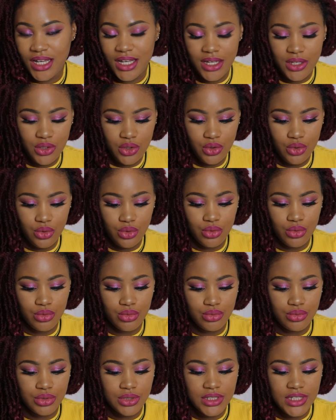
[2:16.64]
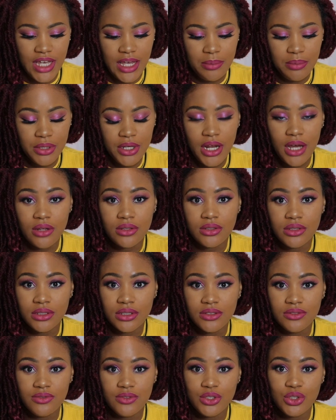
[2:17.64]
You know, type it out on
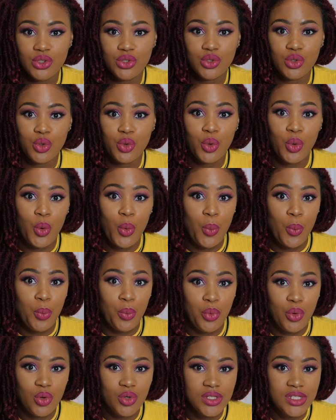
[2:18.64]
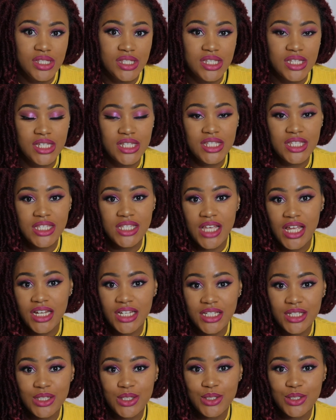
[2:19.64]
the video, post it, send
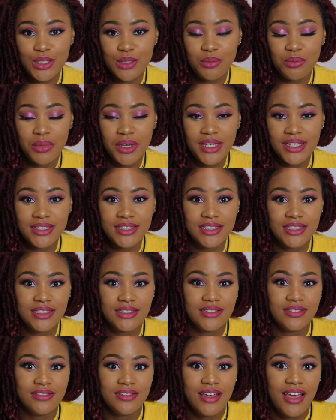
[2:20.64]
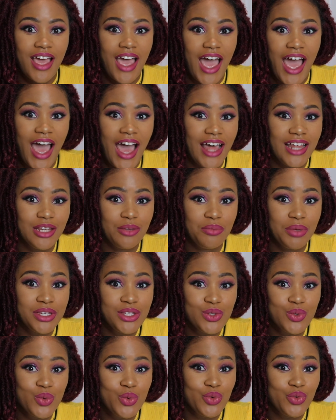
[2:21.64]
it to the person, and the
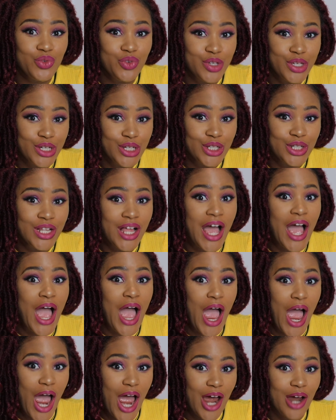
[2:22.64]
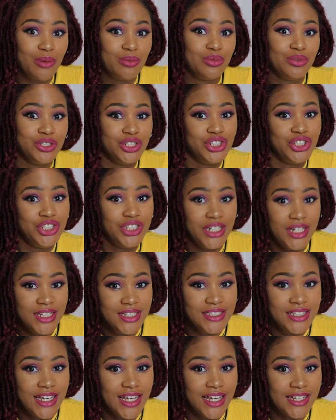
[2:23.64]
person will feel
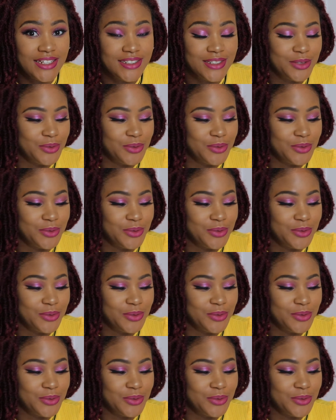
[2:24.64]
appreciated.